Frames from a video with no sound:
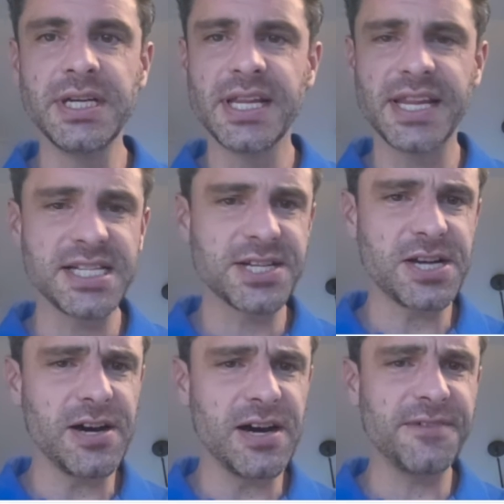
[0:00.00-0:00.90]
That's
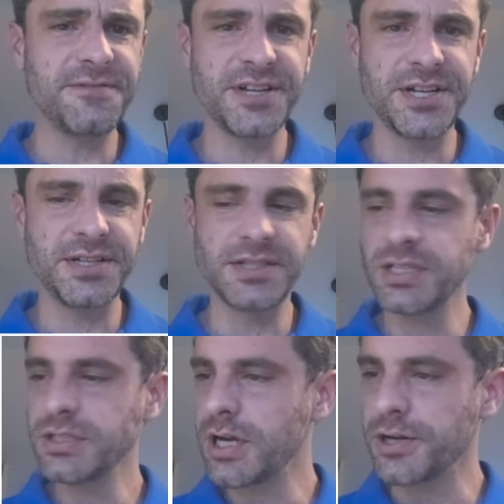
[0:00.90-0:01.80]
often
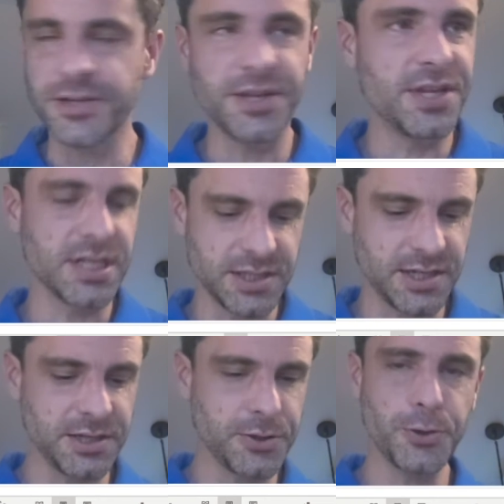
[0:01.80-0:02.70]
a good thing to
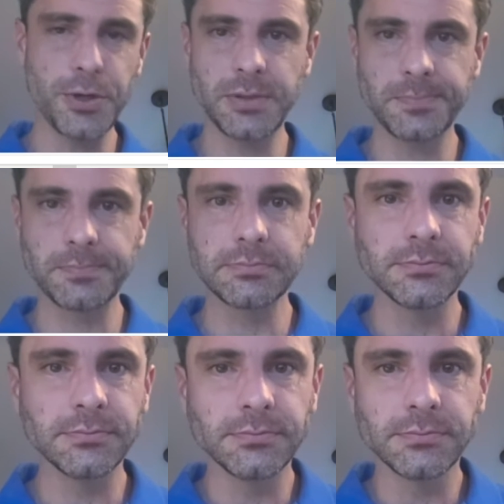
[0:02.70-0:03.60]

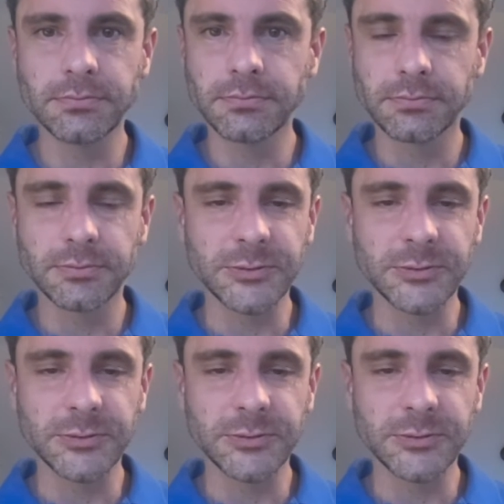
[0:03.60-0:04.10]
do.